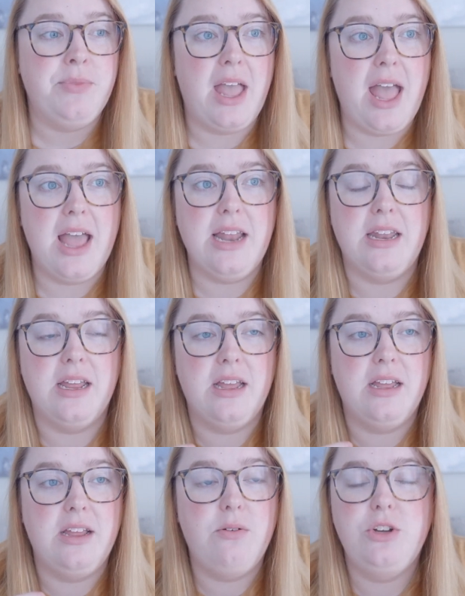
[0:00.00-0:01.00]
And
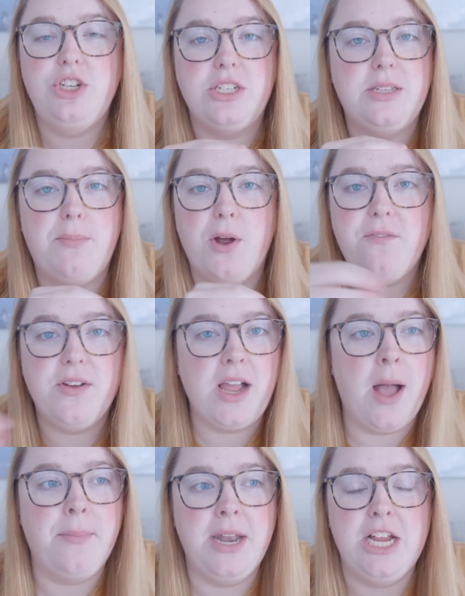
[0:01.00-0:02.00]
it was just the perfect
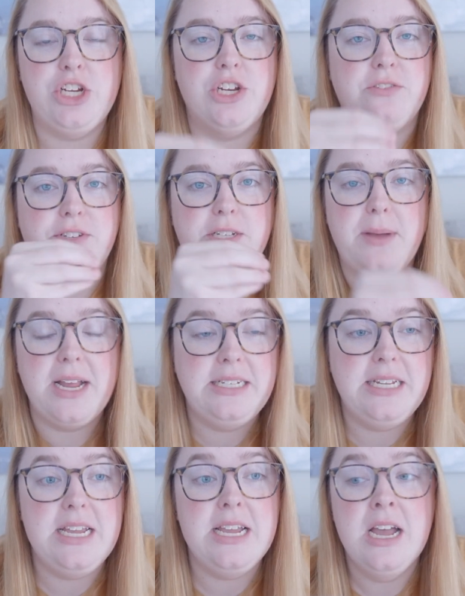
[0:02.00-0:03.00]
combination of
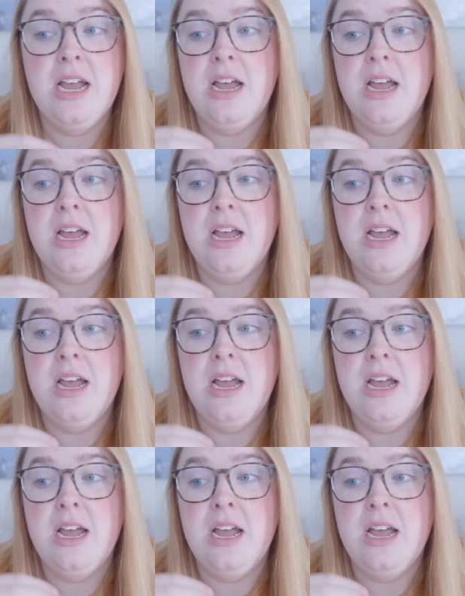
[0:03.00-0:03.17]
spicy,